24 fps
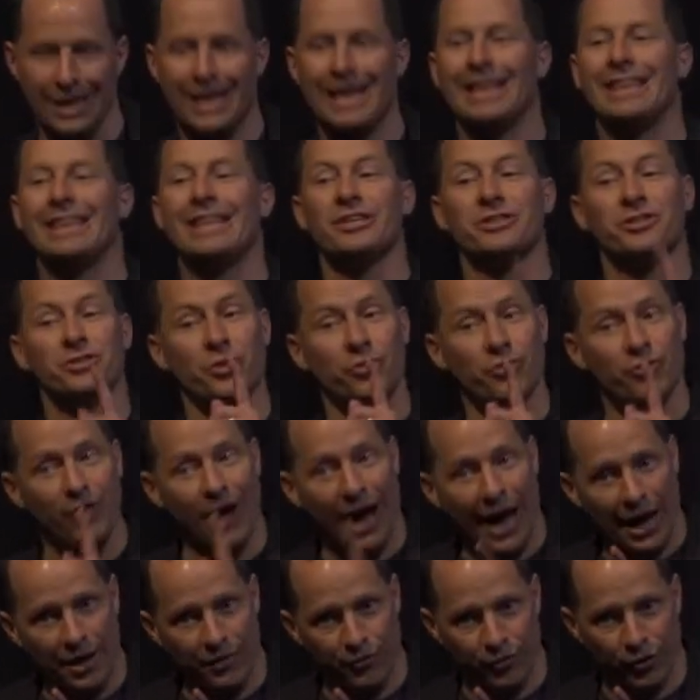The
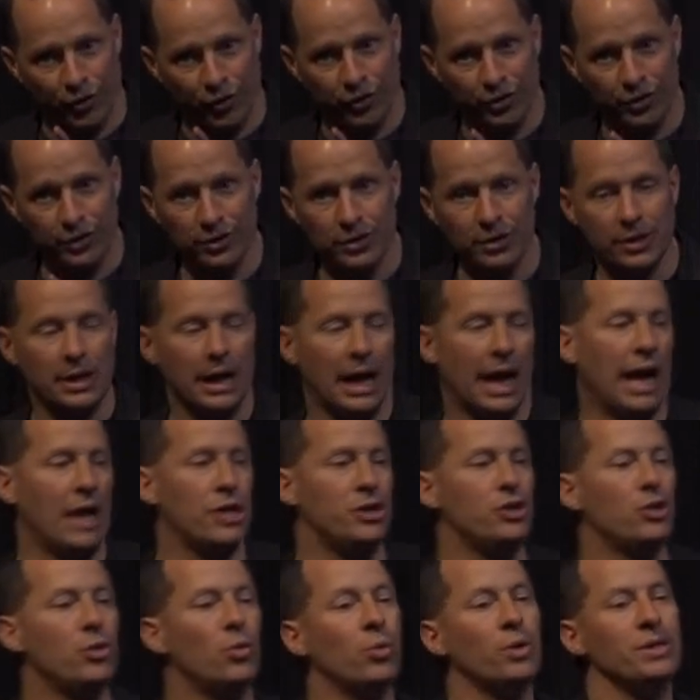survivor. And
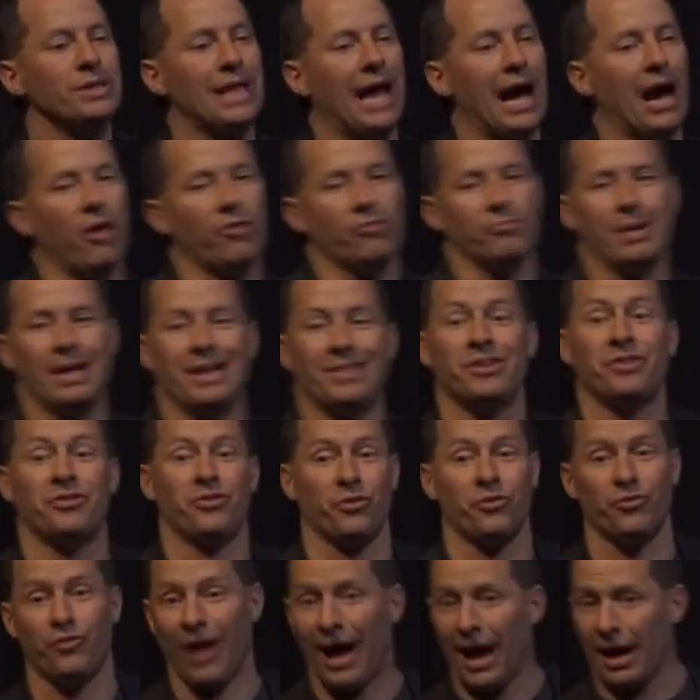you will now have made the
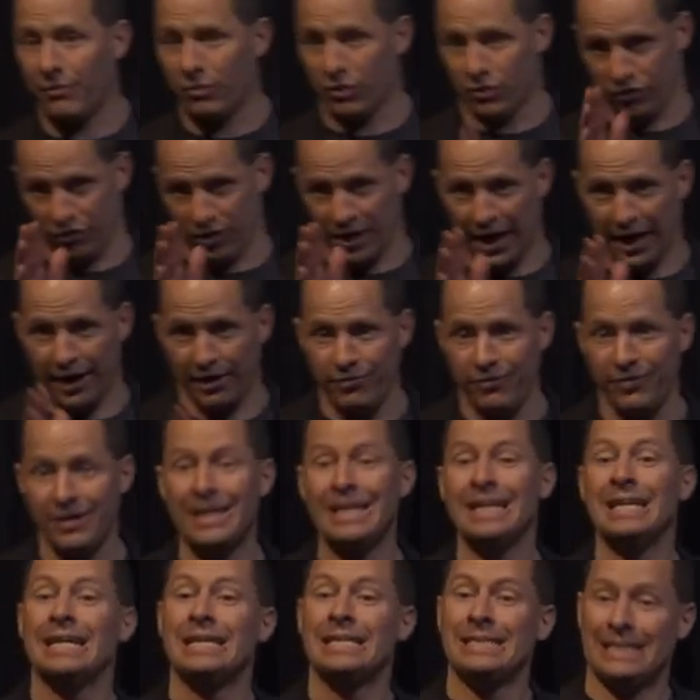survivor's life
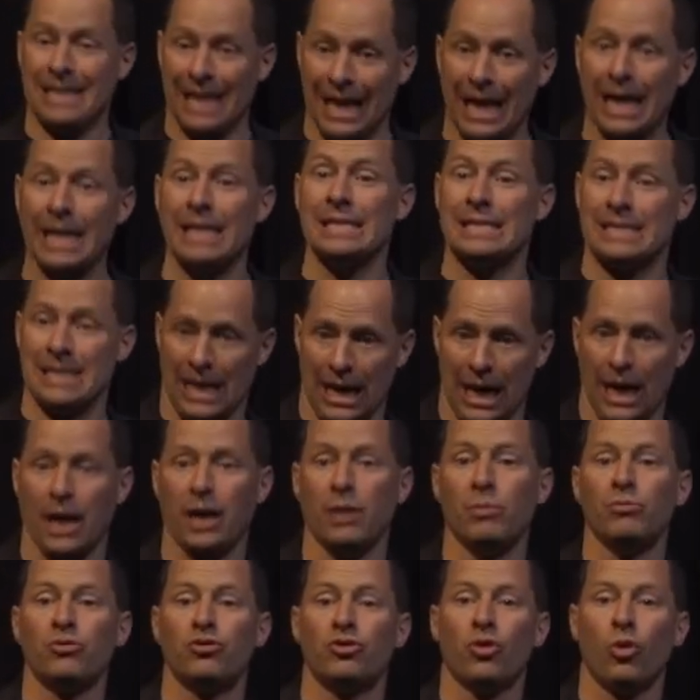10
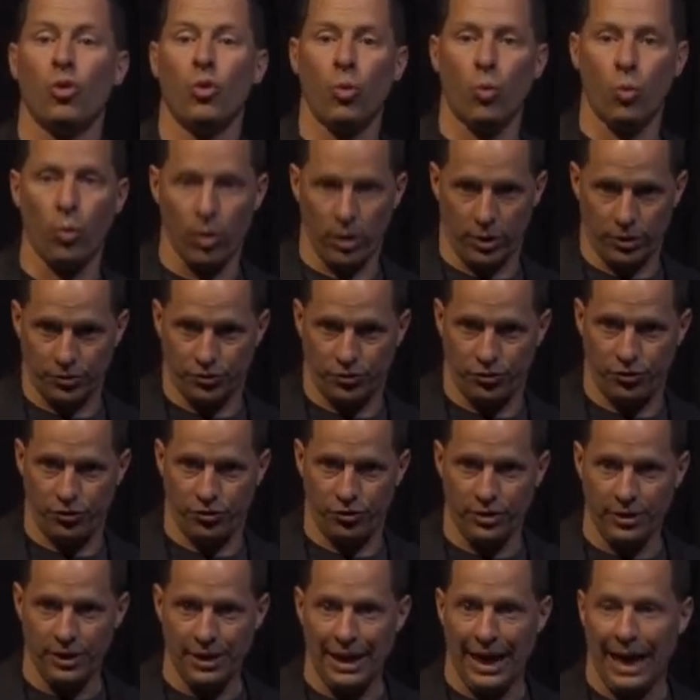times worse.
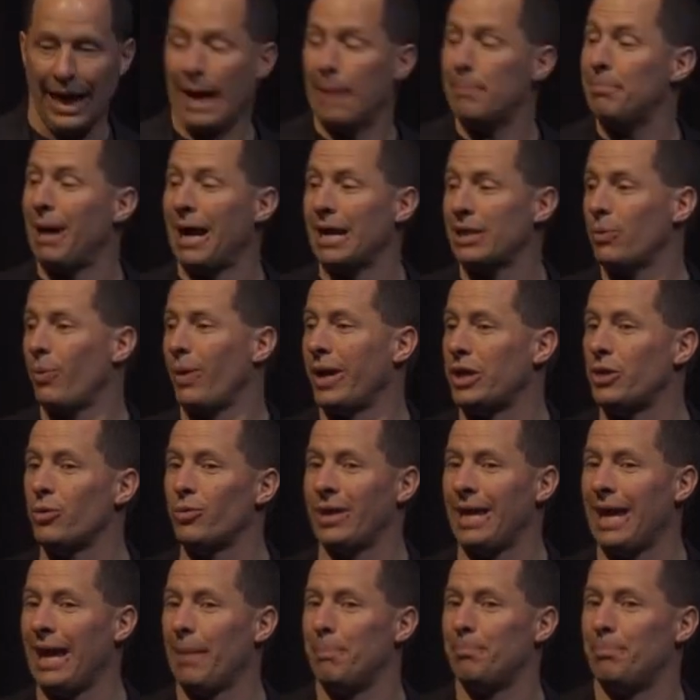And by the way, you
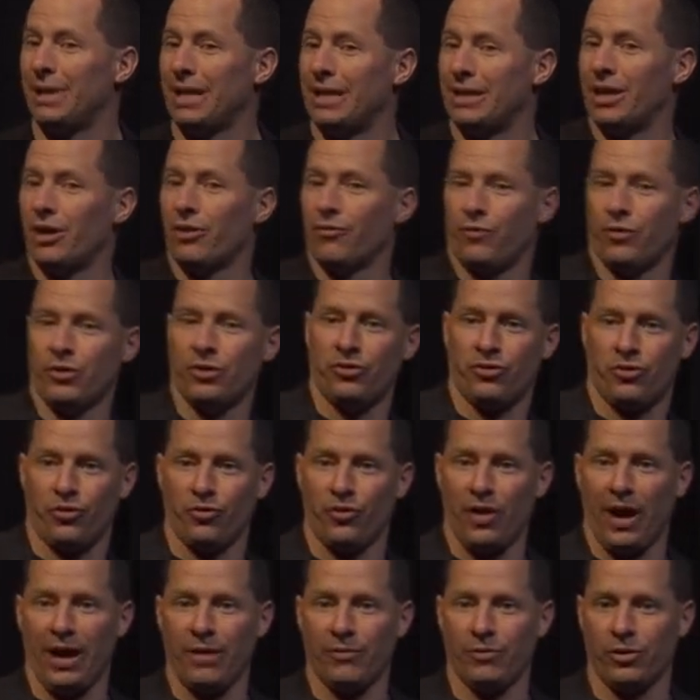can't be there for the
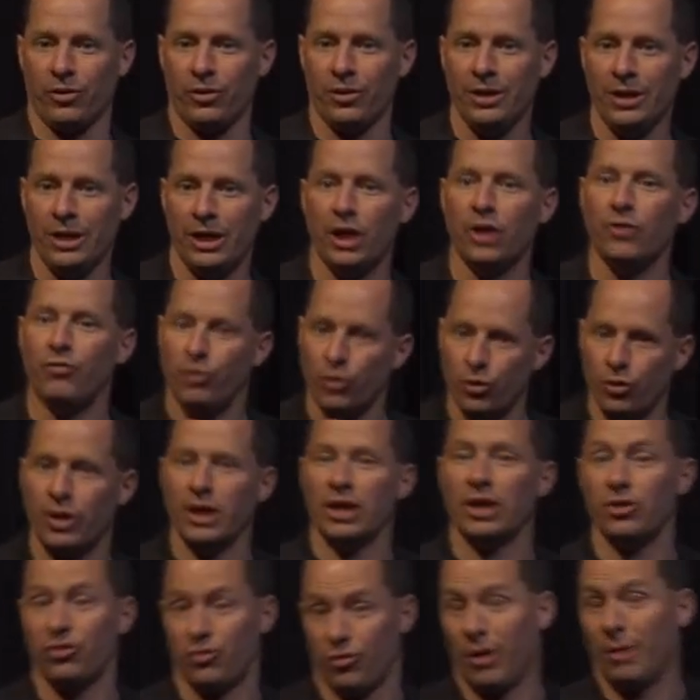survivor if you get
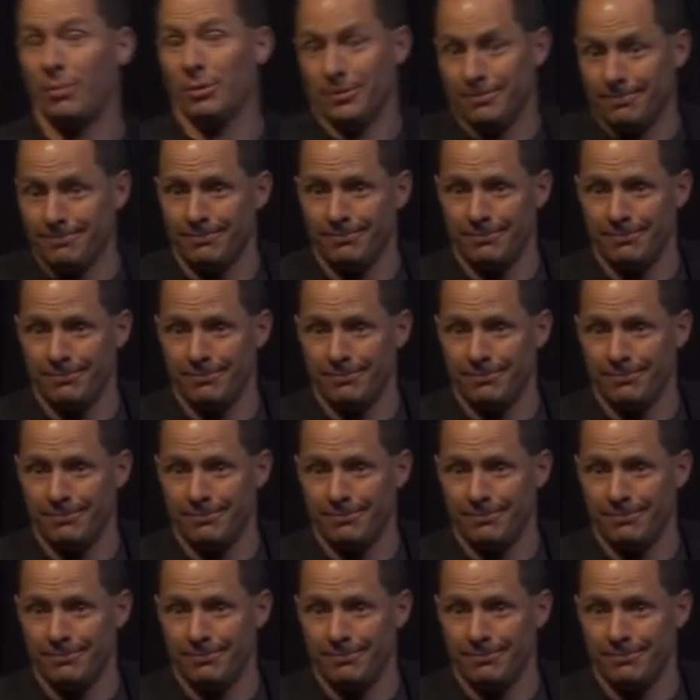in trouble.